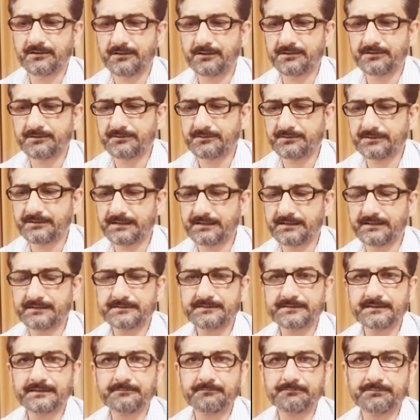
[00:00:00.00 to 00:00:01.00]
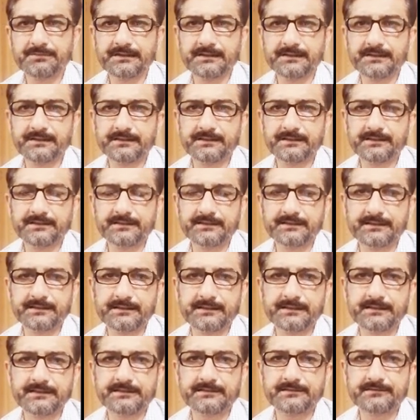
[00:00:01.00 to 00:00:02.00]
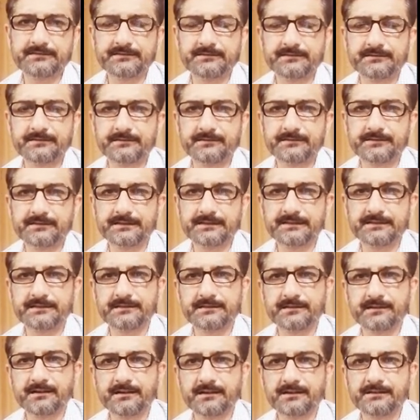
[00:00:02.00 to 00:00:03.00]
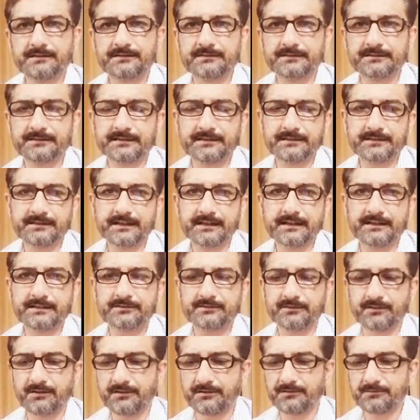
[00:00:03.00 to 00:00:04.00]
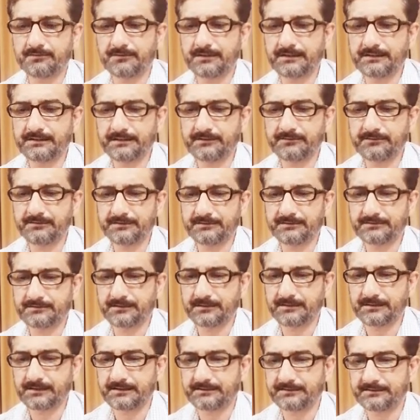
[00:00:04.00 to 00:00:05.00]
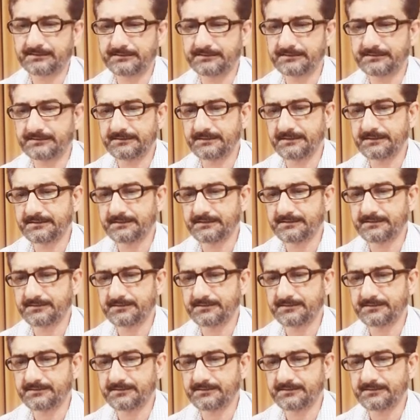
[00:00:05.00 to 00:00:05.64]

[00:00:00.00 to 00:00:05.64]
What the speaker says: or you can simply rewrite or whatever the write. This